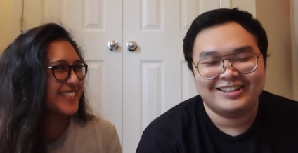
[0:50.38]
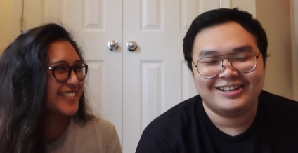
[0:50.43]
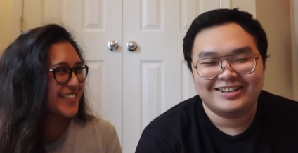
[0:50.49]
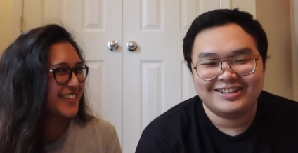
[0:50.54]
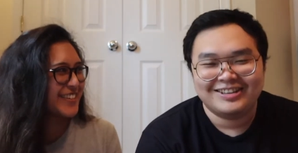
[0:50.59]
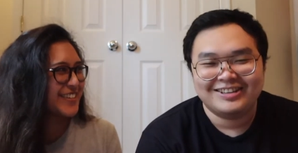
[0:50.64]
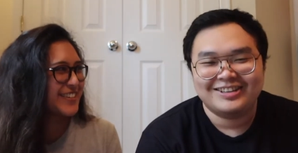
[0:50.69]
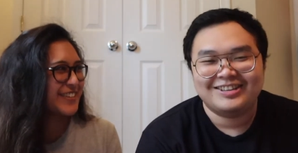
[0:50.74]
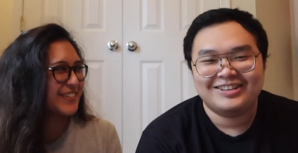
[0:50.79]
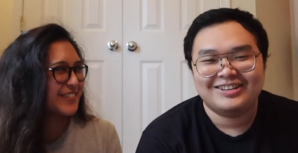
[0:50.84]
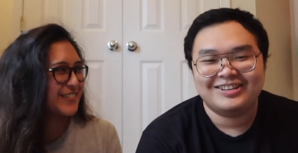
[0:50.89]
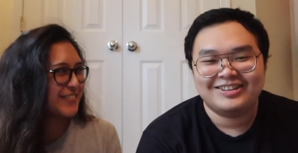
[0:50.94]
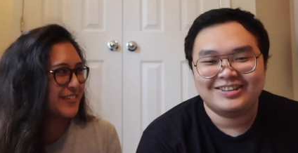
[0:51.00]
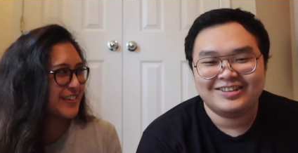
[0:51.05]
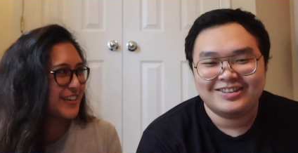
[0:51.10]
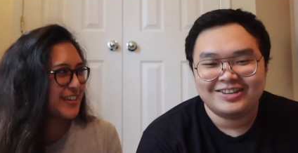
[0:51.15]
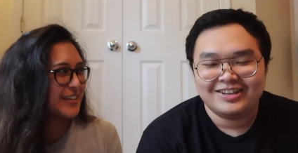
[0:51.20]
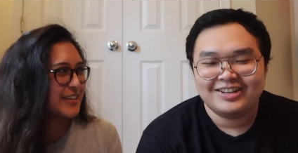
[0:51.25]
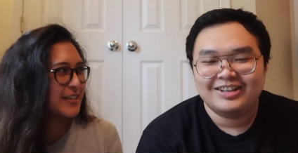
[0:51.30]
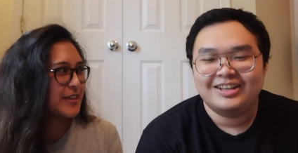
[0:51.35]
Speaker 1: two,
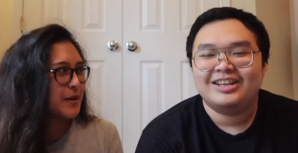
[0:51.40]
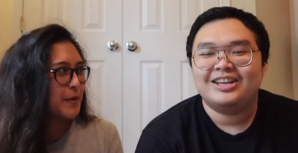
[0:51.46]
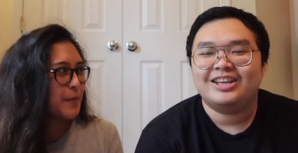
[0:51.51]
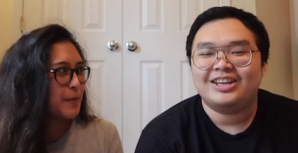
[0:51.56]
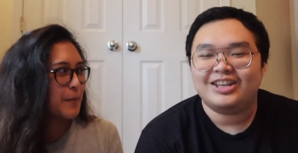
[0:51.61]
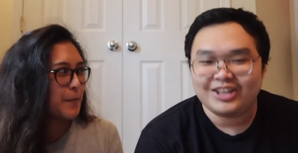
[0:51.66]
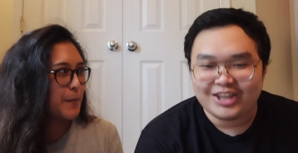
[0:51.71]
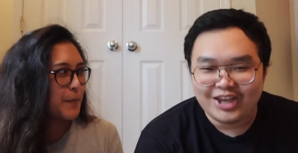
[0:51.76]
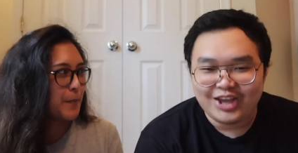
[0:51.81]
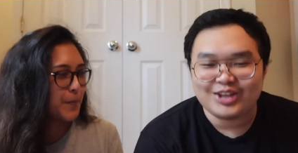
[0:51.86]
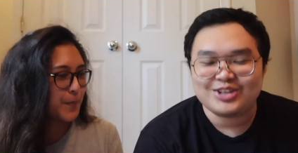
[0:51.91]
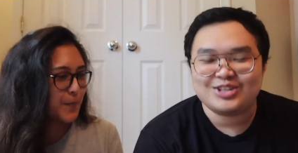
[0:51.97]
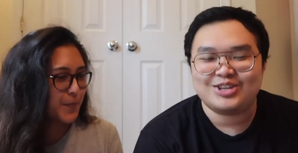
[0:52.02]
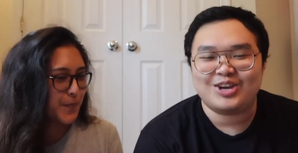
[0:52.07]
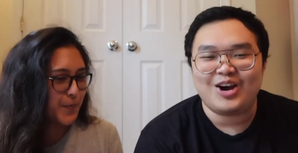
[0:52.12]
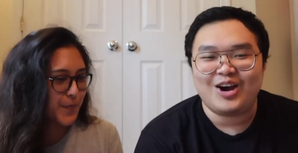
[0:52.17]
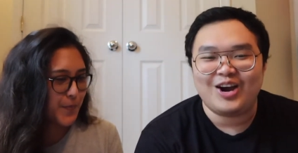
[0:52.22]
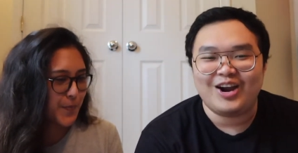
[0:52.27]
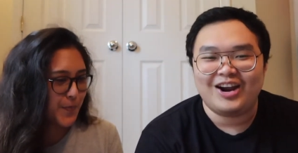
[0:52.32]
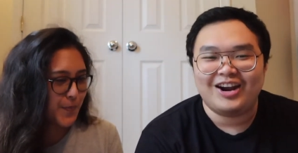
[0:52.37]
one.
Speaker 2: In Gail's
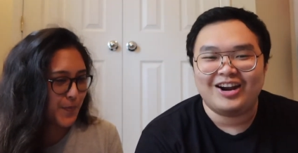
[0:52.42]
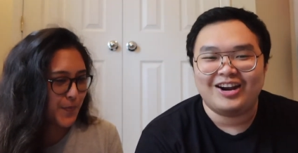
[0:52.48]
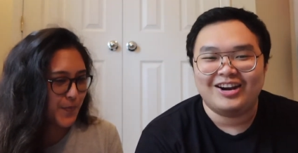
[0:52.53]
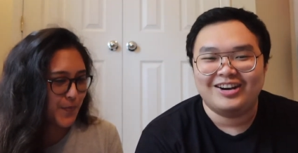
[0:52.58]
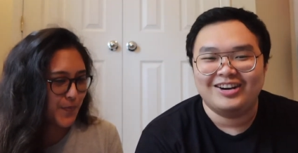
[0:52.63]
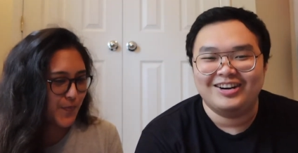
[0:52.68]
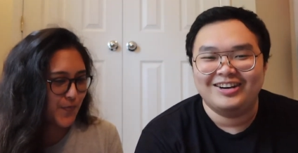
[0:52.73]
car.